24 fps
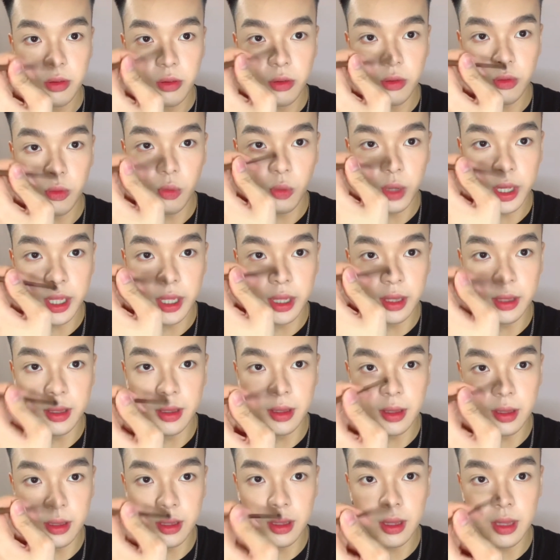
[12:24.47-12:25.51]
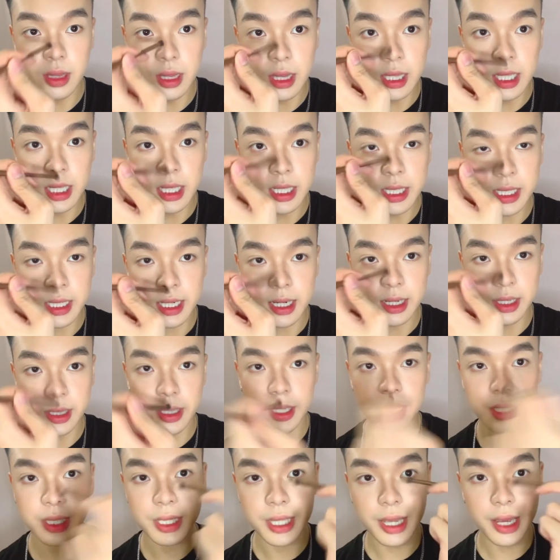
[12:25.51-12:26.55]
When these kind of
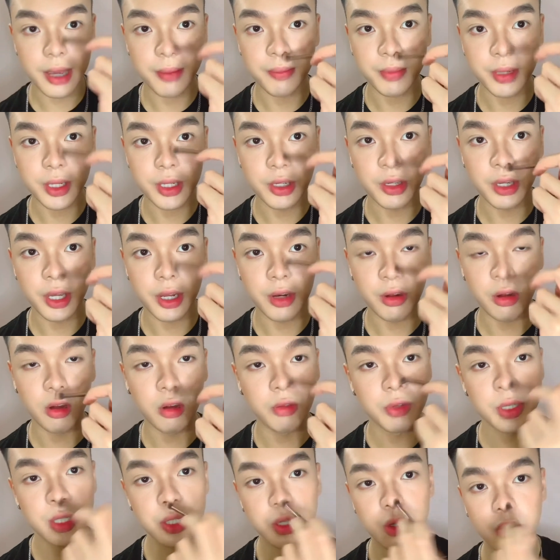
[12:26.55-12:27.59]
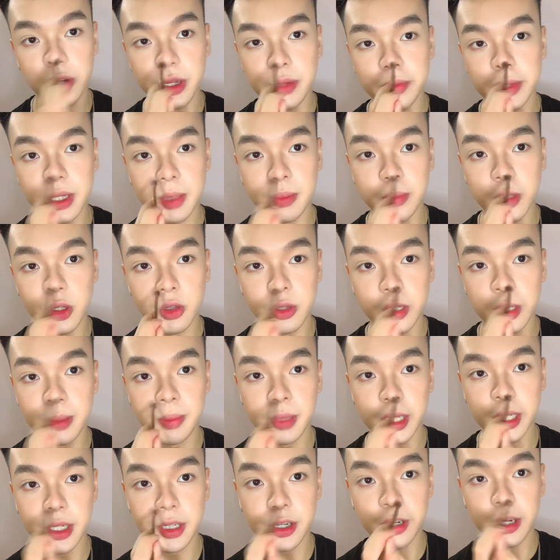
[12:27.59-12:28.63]
things happen, you can always go in with a beauty
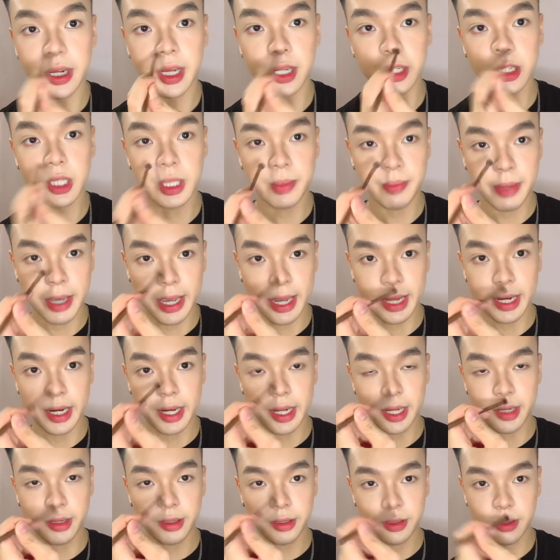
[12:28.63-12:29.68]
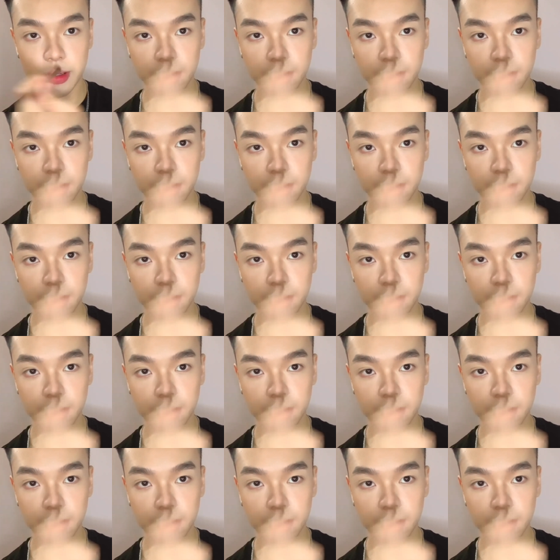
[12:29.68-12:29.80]
blender and just pat it out.